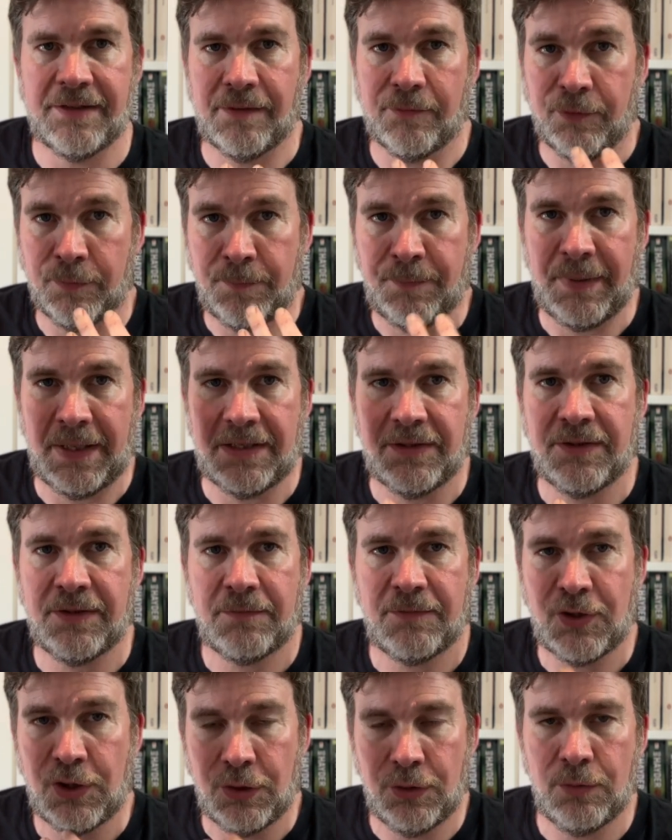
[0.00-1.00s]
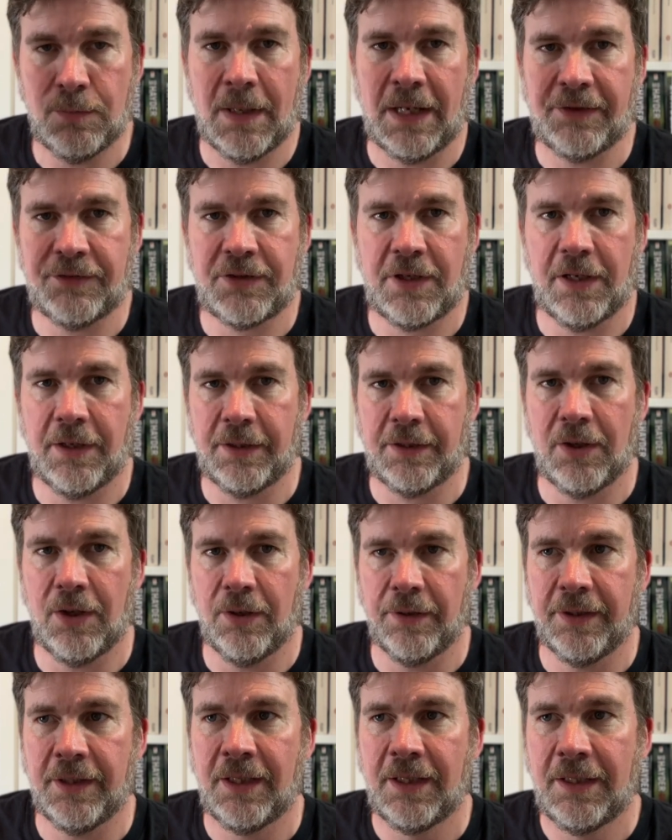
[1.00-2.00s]
There was a bit too much going
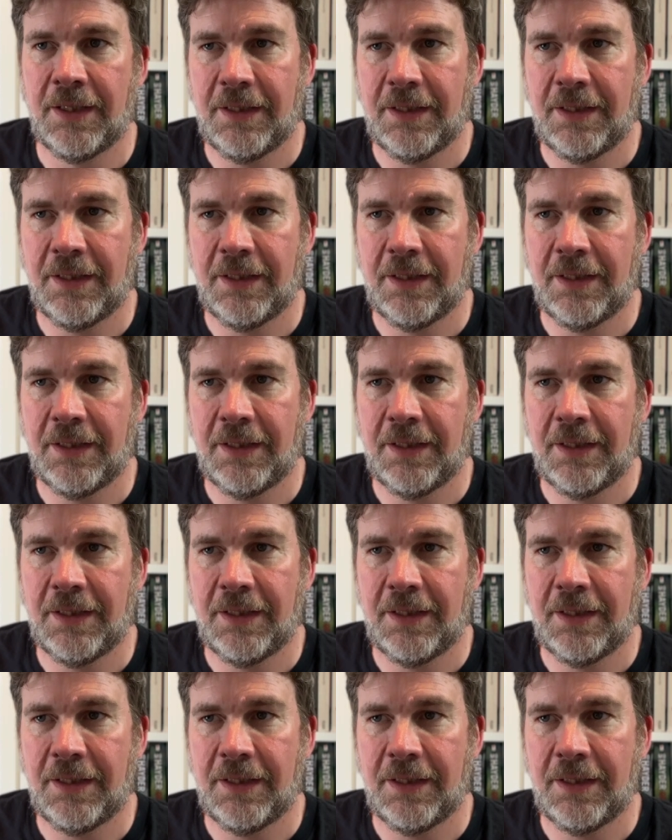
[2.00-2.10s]
on.